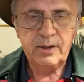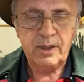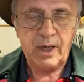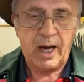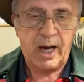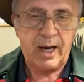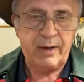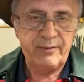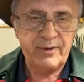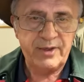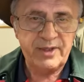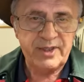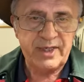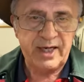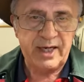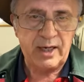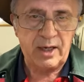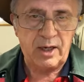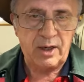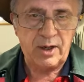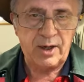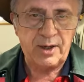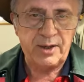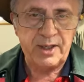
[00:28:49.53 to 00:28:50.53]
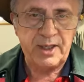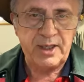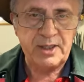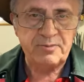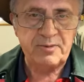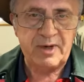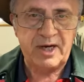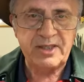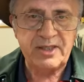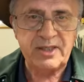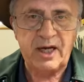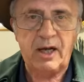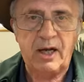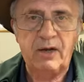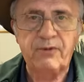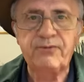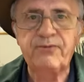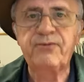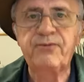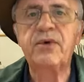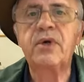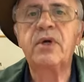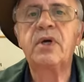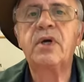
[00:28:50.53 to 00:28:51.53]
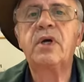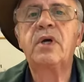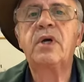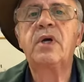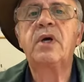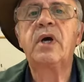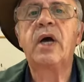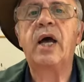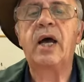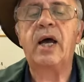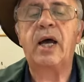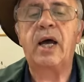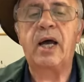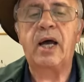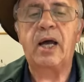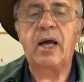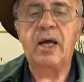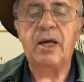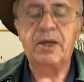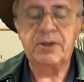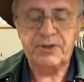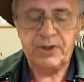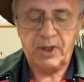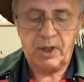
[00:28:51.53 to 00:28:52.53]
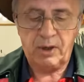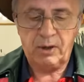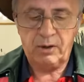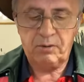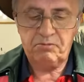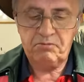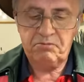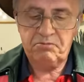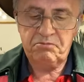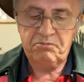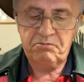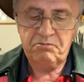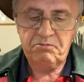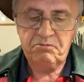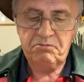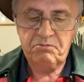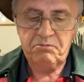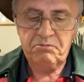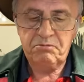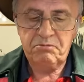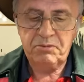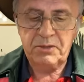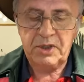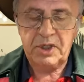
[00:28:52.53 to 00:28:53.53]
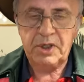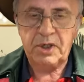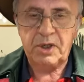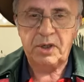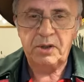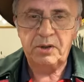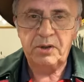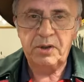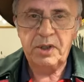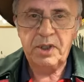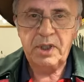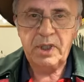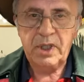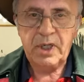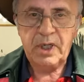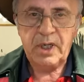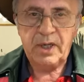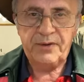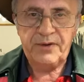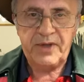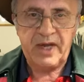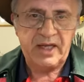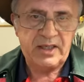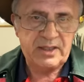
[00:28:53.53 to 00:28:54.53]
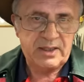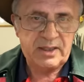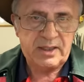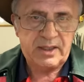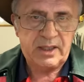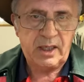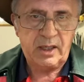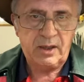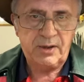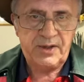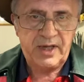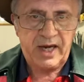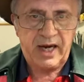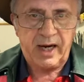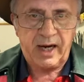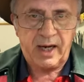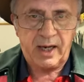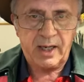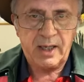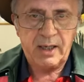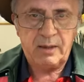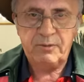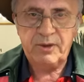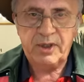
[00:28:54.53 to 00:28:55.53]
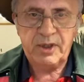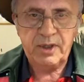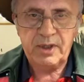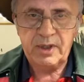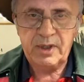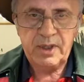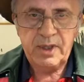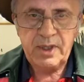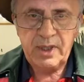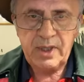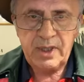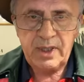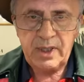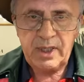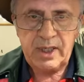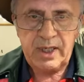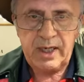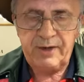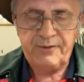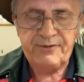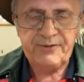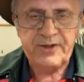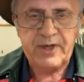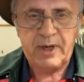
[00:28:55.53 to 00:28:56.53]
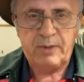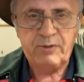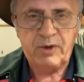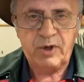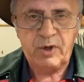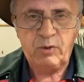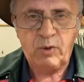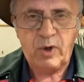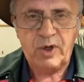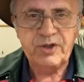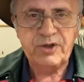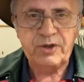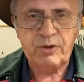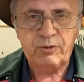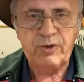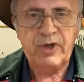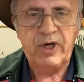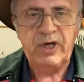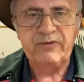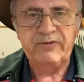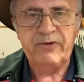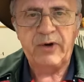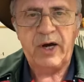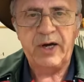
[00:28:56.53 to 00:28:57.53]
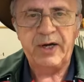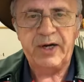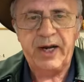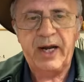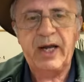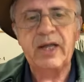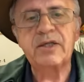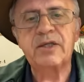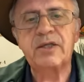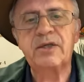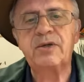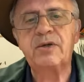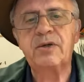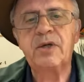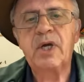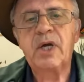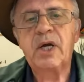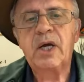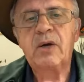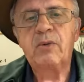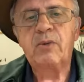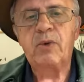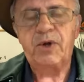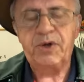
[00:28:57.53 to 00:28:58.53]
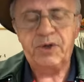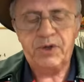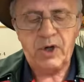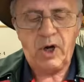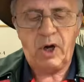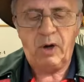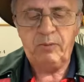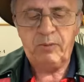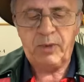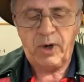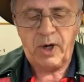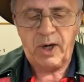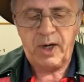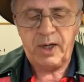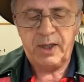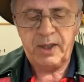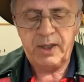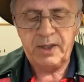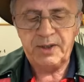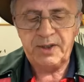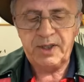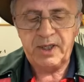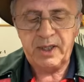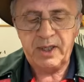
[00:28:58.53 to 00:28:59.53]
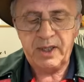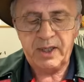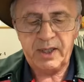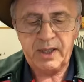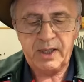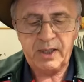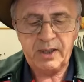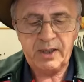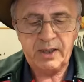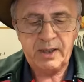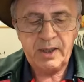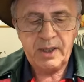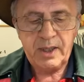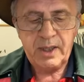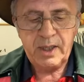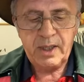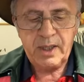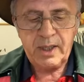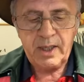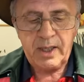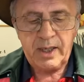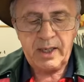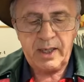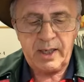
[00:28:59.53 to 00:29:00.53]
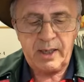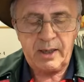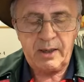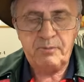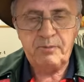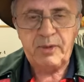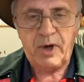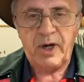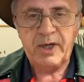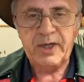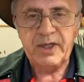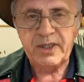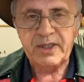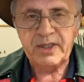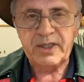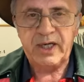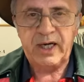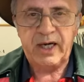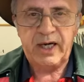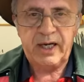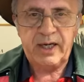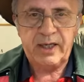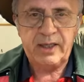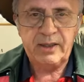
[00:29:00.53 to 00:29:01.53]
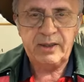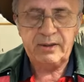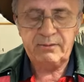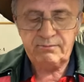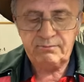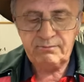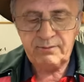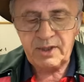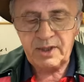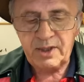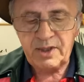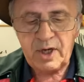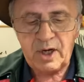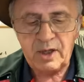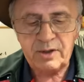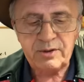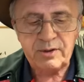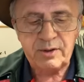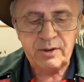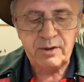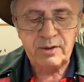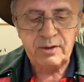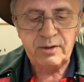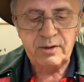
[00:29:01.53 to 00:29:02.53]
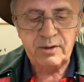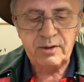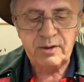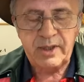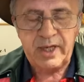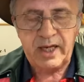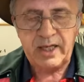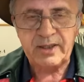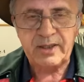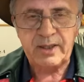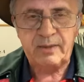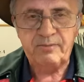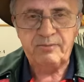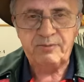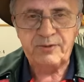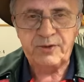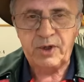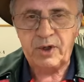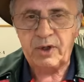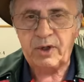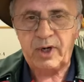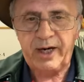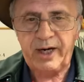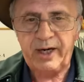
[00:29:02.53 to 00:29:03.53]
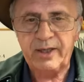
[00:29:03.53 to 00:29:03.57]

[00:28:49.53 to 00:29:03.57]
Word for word: I haven't seen a lot of these myself, uh, so, you know, that's still there. I mean, if somebody wants to really find out, you, well, you go by the uh, by the sea and got to get some turtle